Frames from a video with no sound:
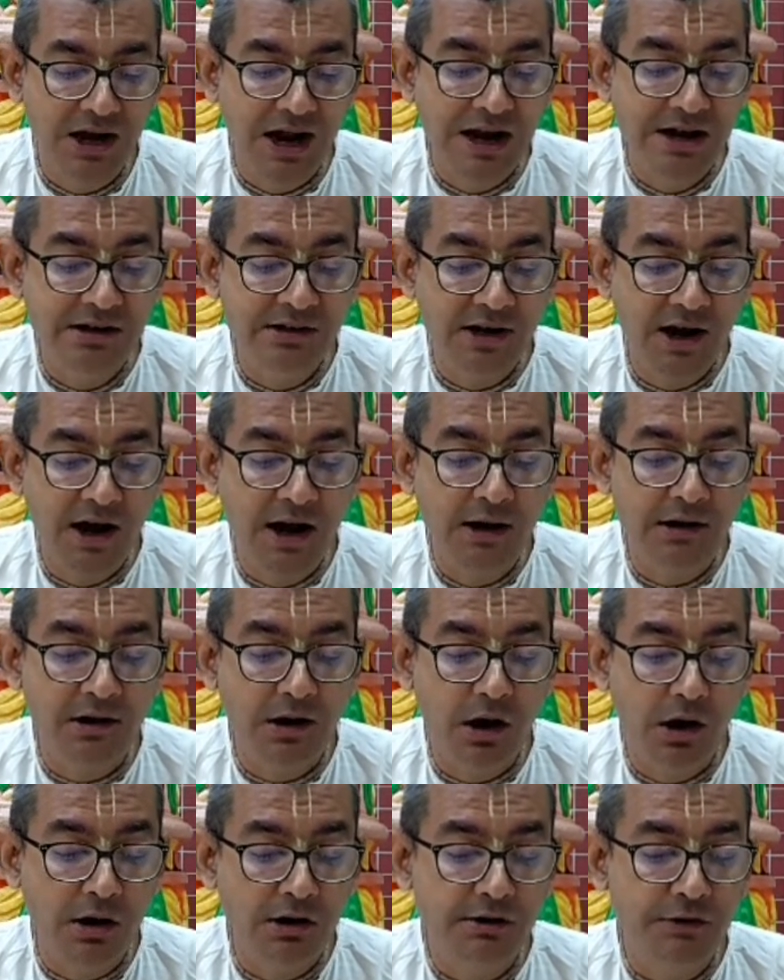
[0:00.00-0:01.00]
the
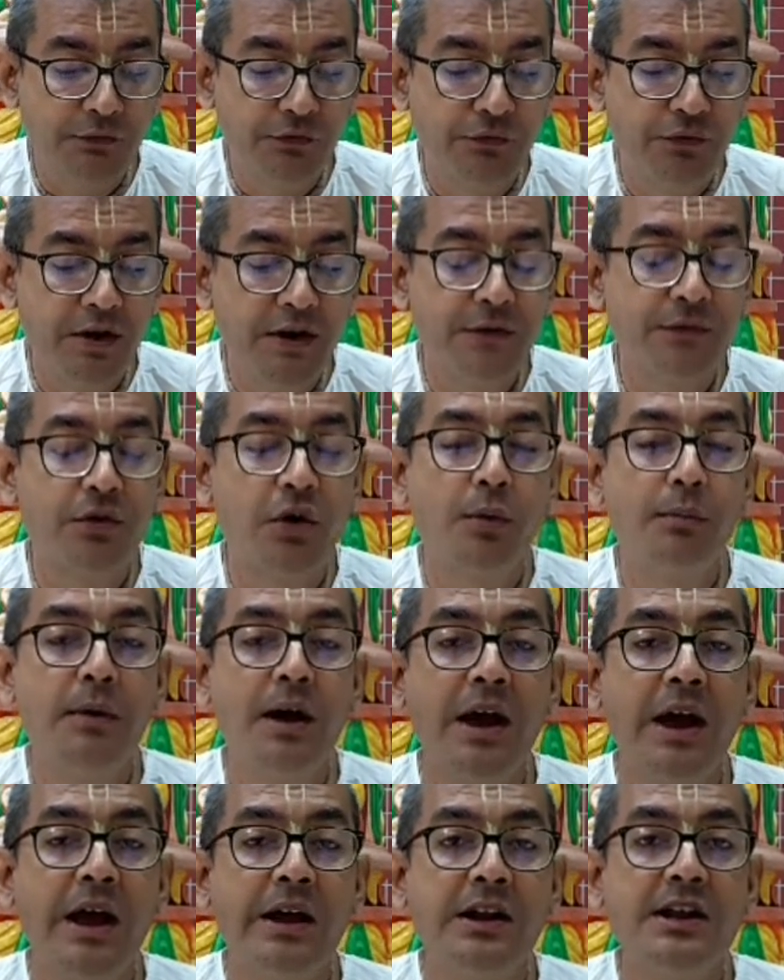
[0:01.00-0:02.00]
entire earth free from
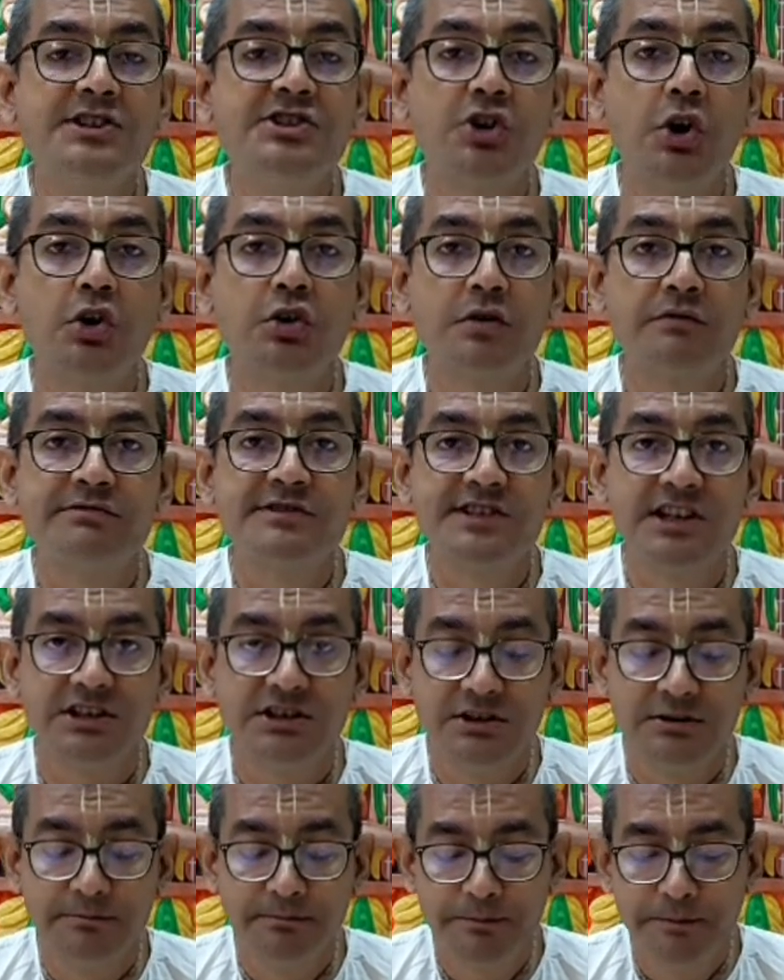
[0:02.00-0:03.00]
any sort of
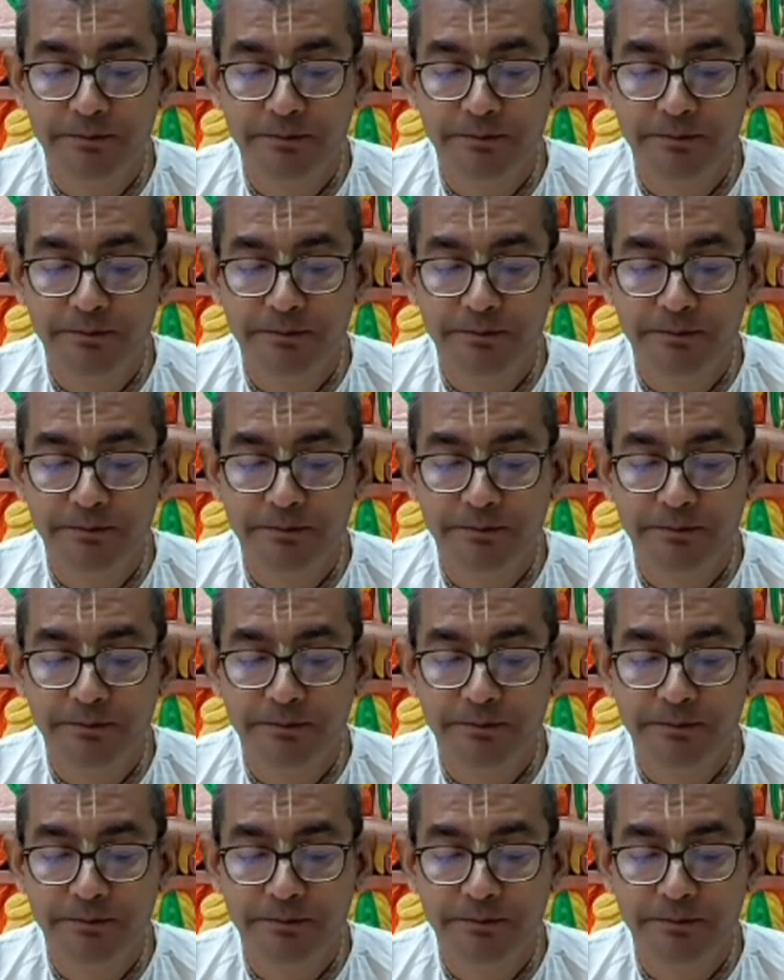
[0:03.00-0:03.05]
sin.